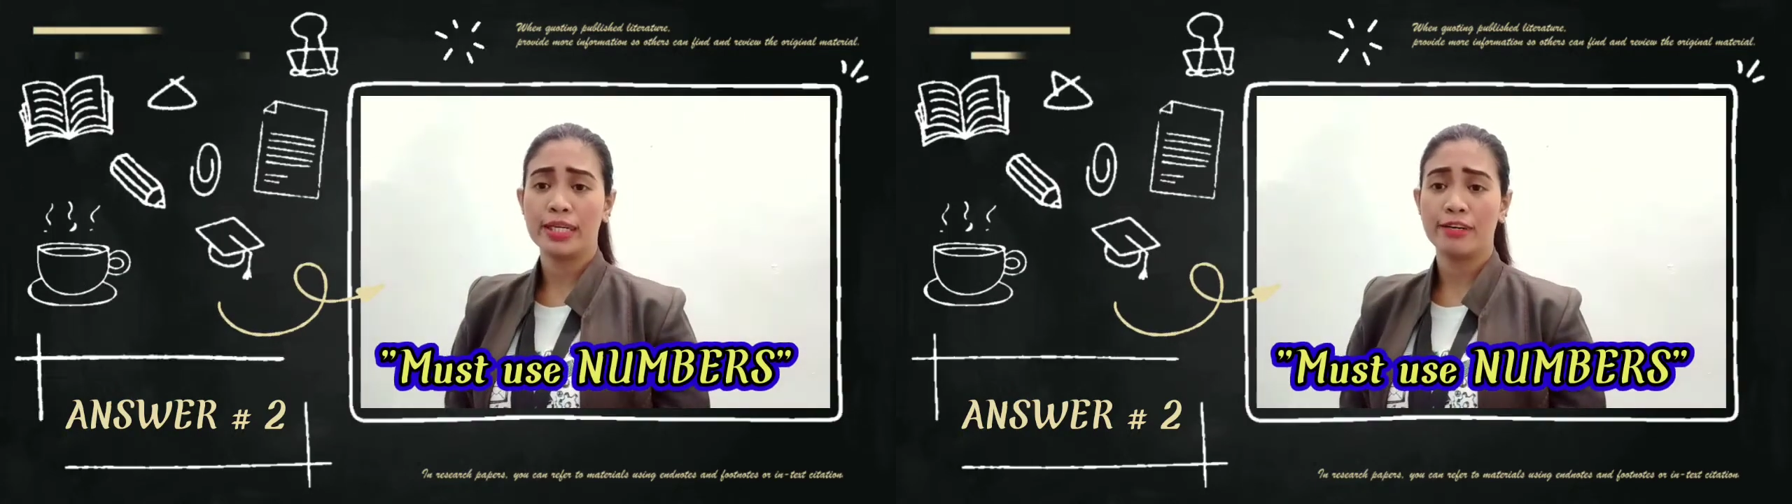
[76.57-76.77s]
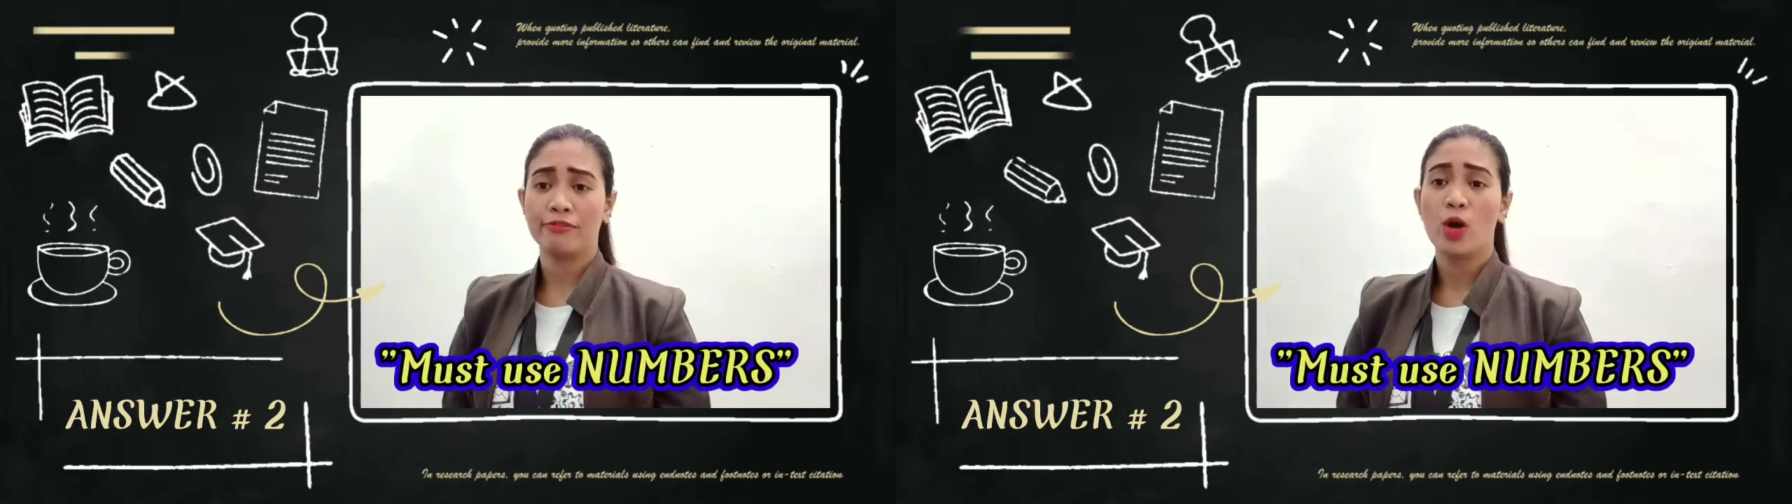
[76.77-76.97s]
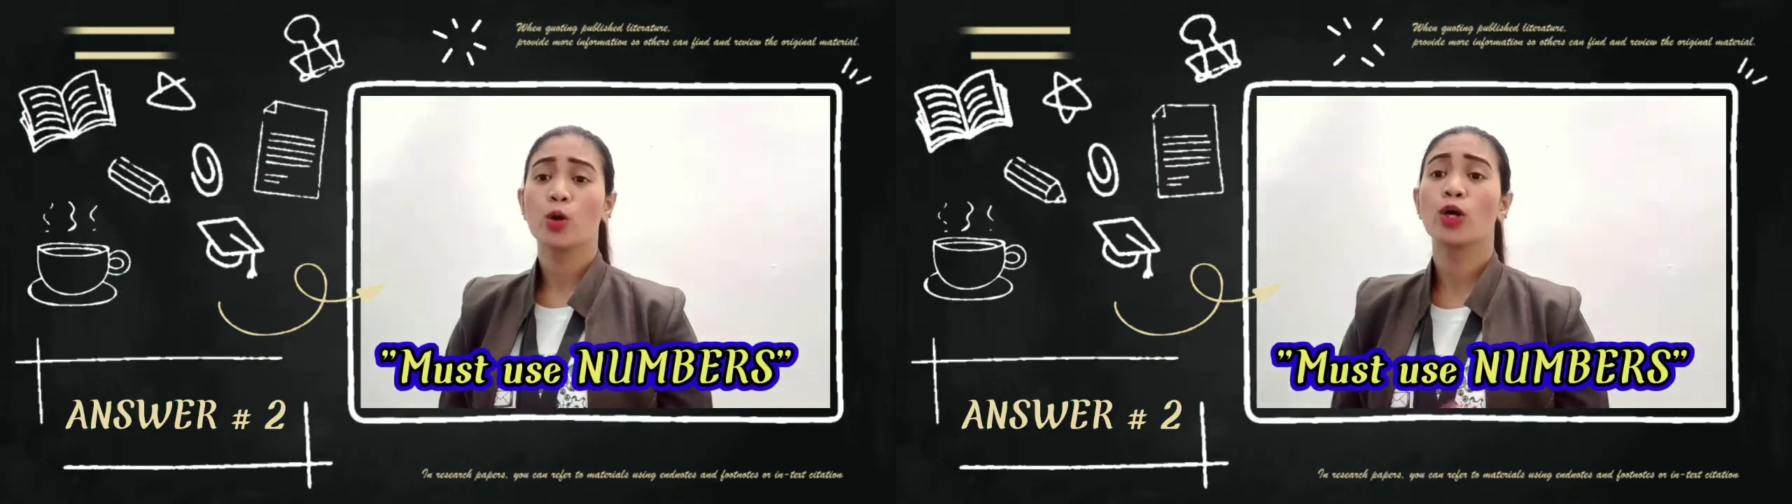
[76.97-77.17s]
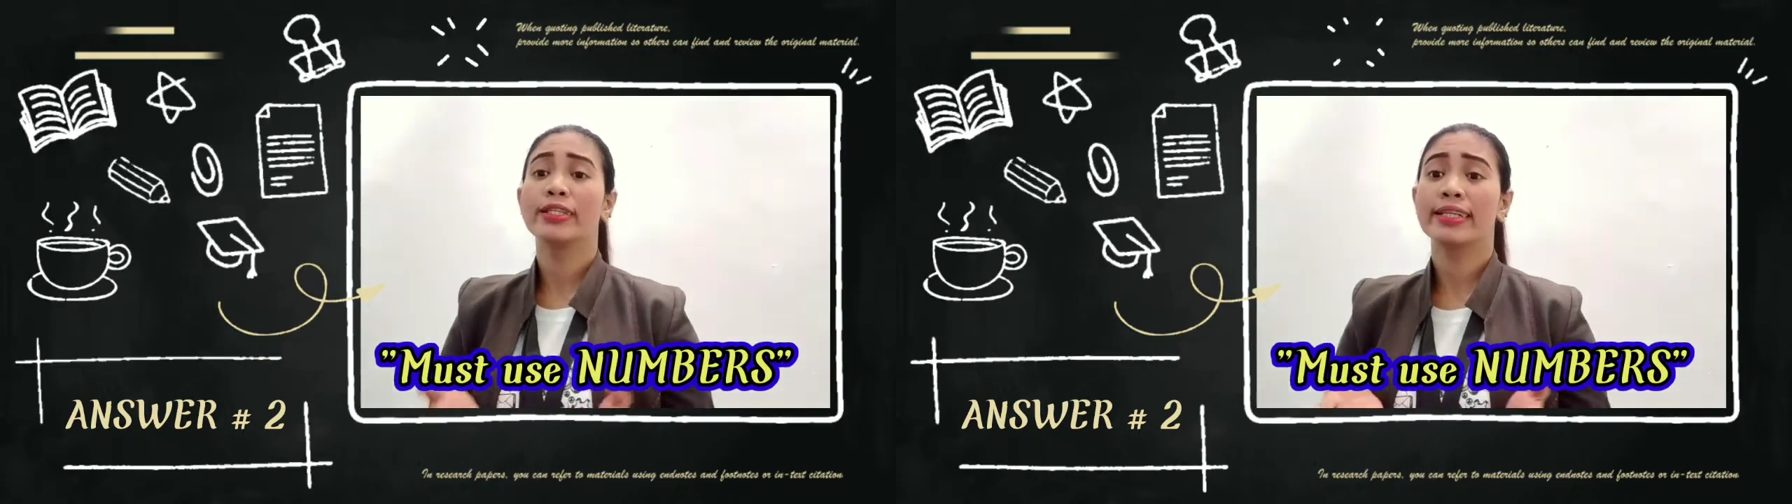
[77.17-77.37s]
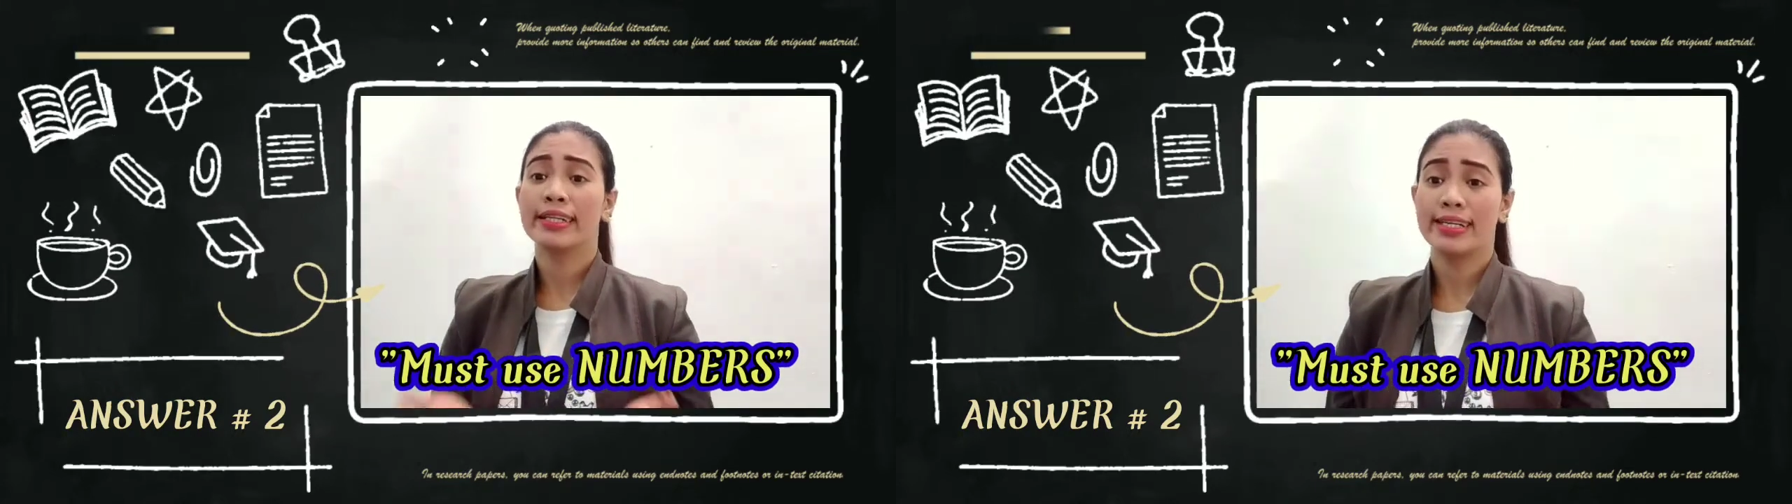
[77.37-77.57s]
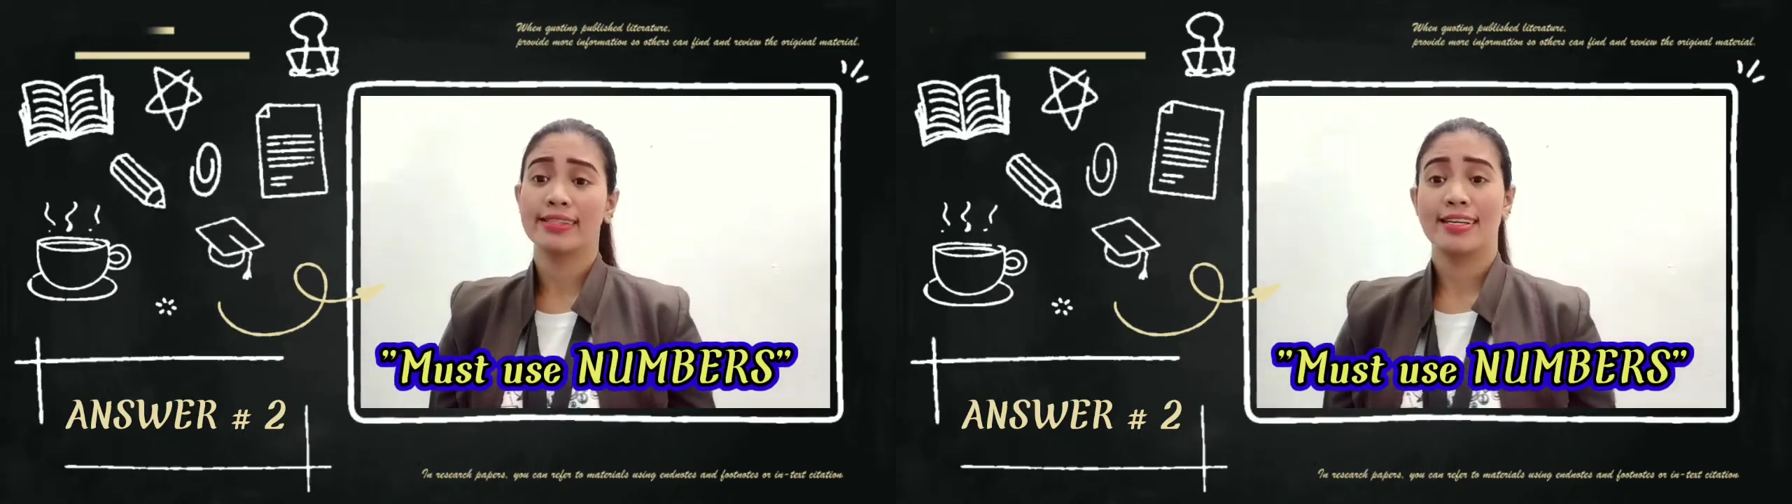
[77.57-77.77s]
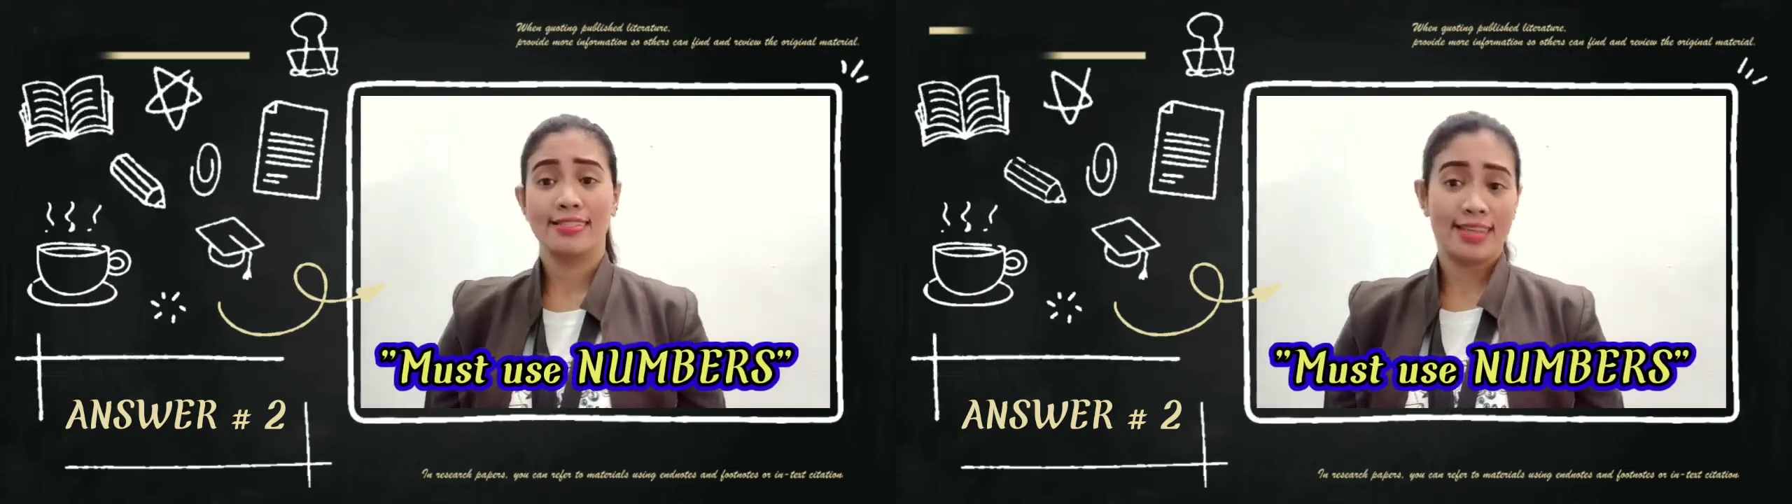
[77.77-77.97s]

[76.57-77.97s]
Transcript: give concrete